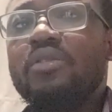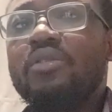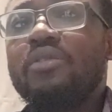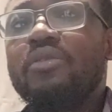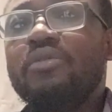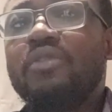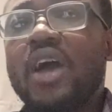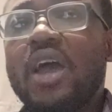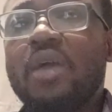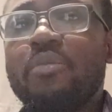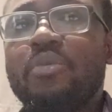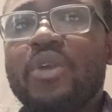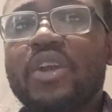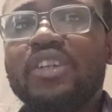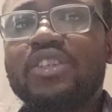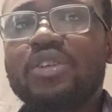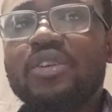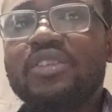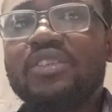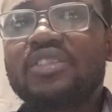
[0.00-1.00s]

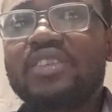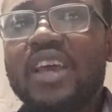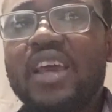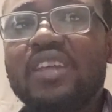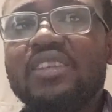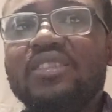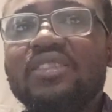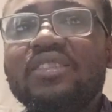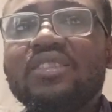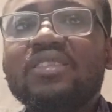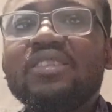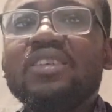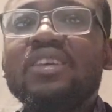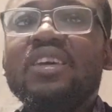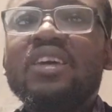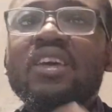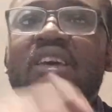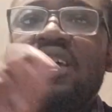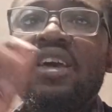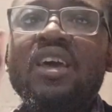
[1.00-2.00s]
vibration sense,
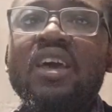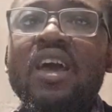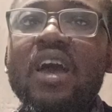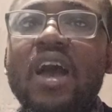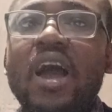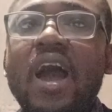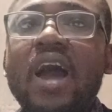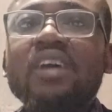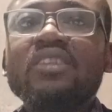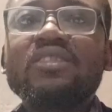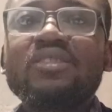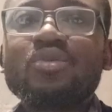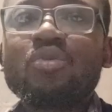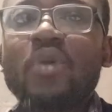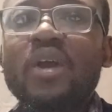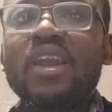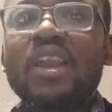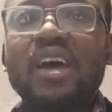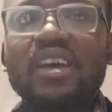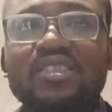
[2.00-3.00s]
as
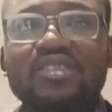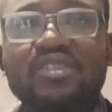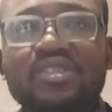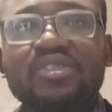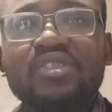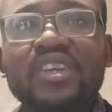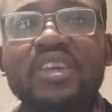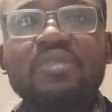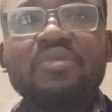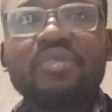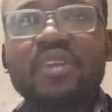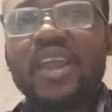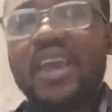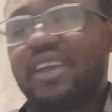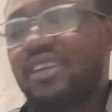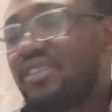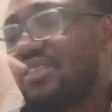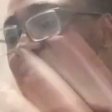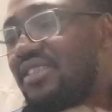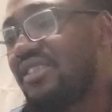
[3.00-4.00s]
well as
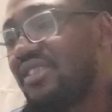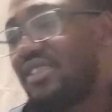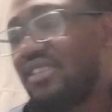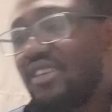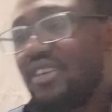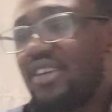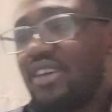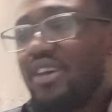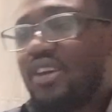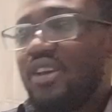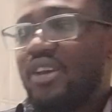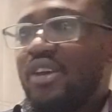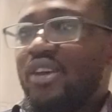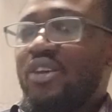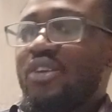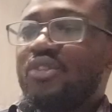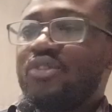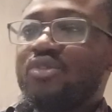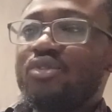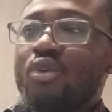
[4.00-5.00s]
reflexes.
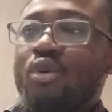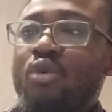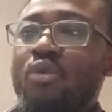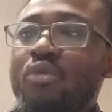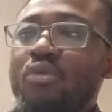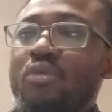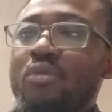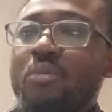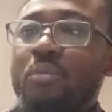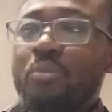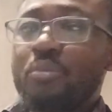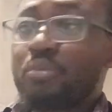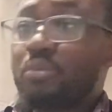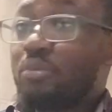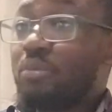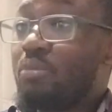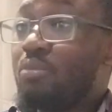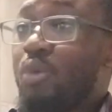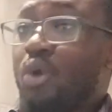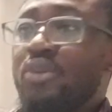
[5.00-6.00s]
So
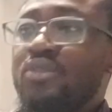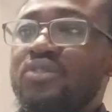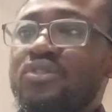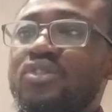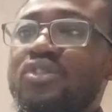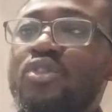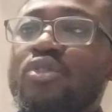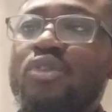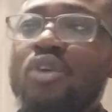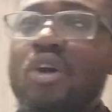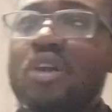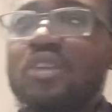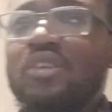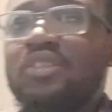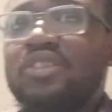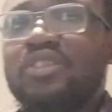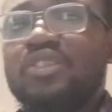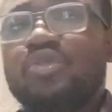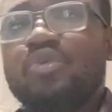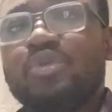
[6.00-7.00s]
most
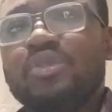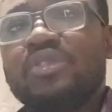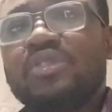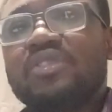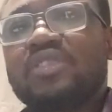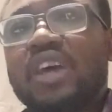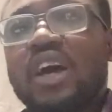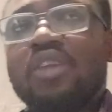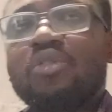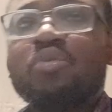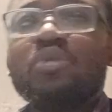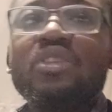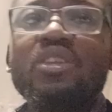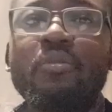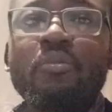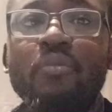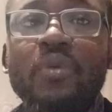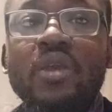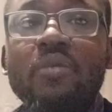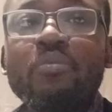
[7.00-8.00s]
neurologists would start with the
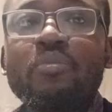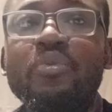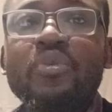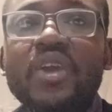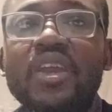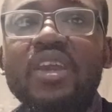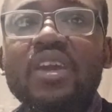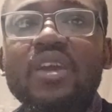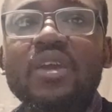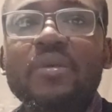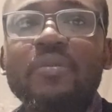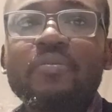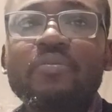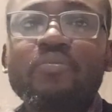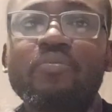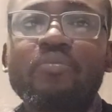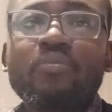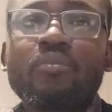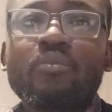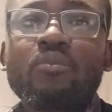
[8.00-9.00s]
pinprick,
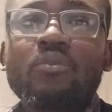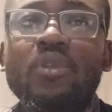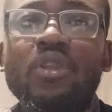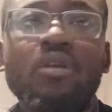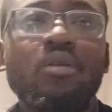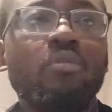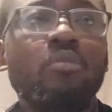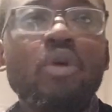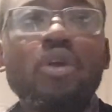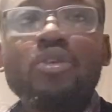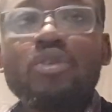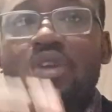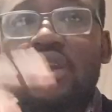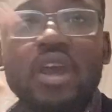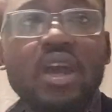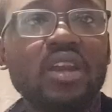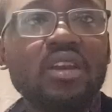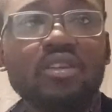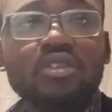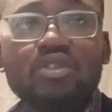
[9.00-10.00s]
but you
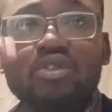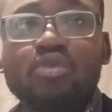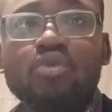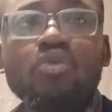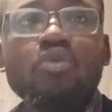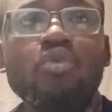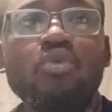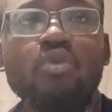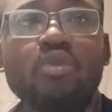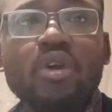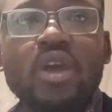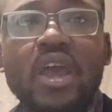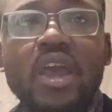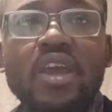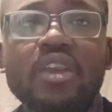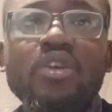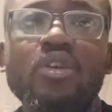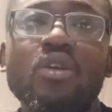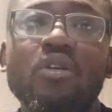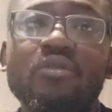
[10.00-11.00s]
can do
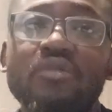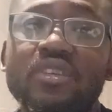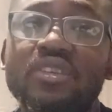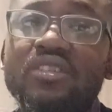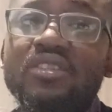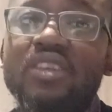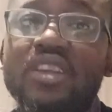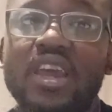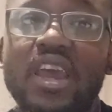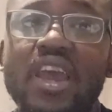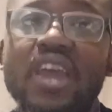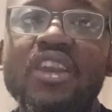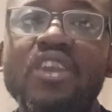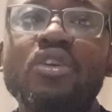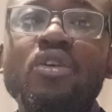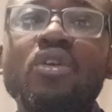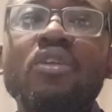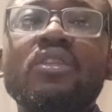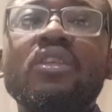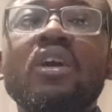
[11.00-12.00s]
any of this in
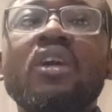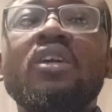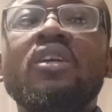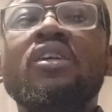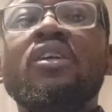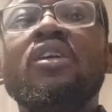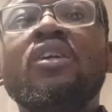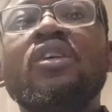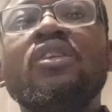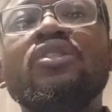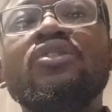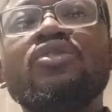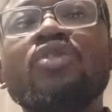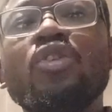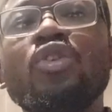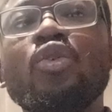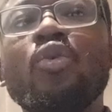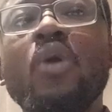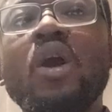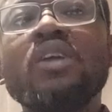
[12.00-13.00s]
any order. So
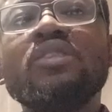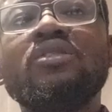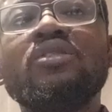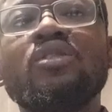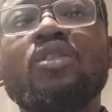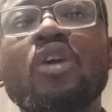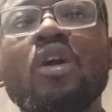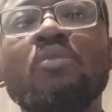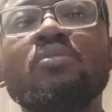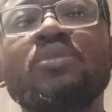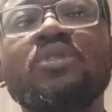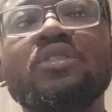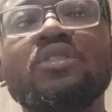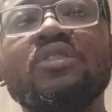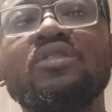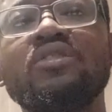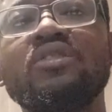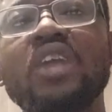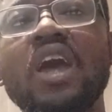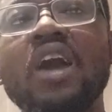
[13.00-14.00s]
you want to come to the
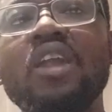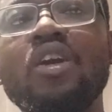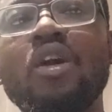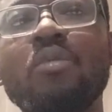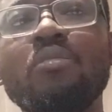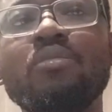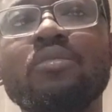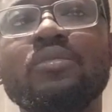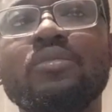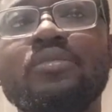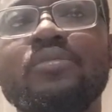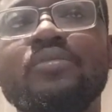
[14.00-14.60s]
sternum